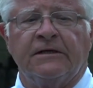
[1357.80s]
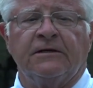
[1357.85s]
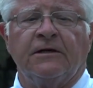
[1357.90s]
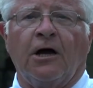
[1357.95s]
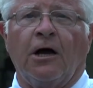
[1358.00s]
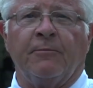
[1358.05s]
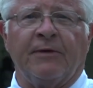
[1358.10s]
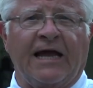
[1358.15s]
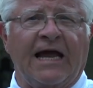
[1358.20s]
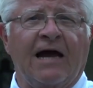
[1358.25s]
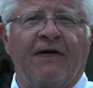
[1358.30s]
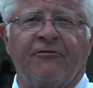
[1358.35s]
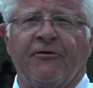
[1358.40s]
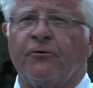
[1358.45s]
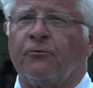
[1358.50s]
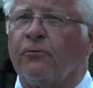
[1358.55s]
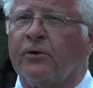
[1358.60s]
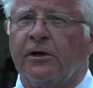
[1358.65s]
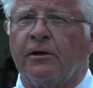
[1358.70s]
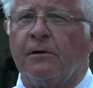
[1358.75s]
On behalf of
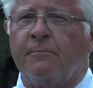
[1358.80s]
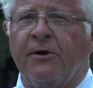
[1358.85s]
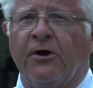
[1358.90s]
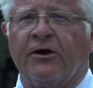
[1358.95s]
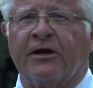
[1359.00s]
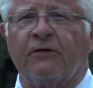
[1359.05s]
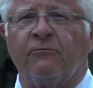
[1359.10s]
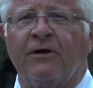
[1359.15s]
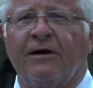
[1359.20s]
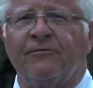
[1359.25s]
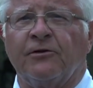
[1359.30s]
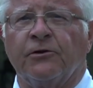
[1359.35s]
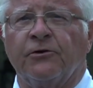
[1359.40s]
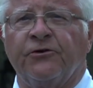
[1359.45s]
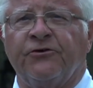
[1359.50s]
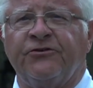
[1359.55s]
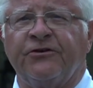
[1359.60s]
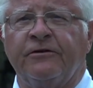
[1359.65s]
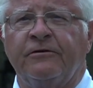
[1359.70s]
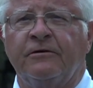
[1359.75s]
the Real American
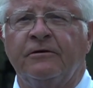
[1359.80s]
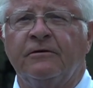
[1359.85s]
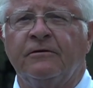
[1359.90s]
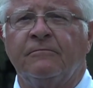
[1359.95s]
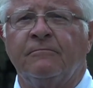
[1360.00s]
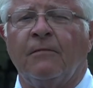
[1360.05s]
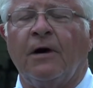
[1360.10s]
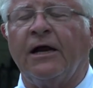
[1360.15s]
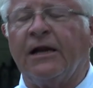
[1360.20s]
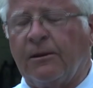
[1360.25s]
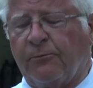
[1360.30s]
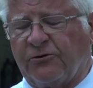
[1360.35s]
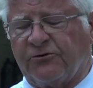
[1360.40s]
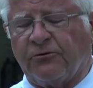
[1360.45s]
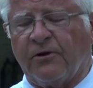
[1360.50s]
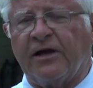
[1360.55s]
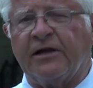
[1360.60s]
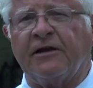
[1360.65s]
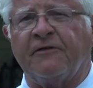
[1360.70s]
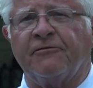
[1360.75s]
Revolution, my name is
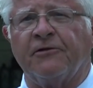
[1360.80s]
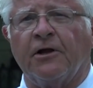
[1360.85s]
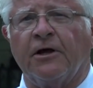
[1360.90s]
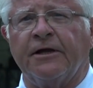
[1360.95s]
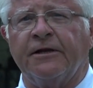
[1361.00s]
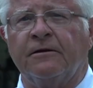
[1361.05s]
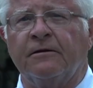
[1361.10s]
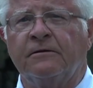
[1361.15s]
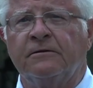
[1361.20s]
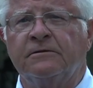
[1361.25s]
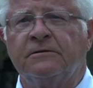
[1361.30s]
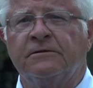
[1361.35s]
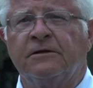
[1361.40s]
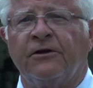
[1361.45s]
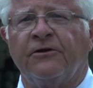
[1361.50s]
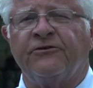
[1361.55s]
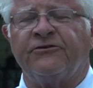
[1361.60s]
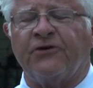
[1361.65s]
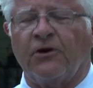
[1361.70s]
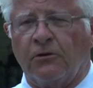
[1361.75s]
Randy Flood.
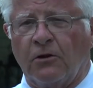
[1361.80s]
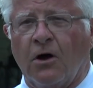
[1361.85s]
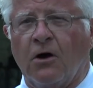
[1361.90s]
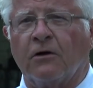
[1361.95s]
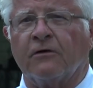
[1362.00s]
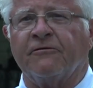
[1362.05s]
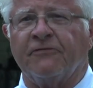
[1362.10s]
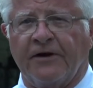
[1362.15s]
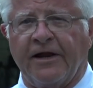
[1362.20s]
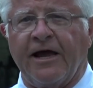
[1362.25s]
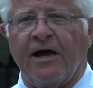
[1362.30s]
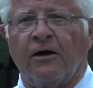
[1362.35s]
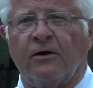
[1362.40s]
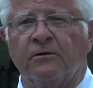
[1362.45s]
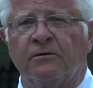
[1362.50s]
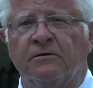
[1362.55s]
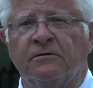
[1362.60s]
So long for now.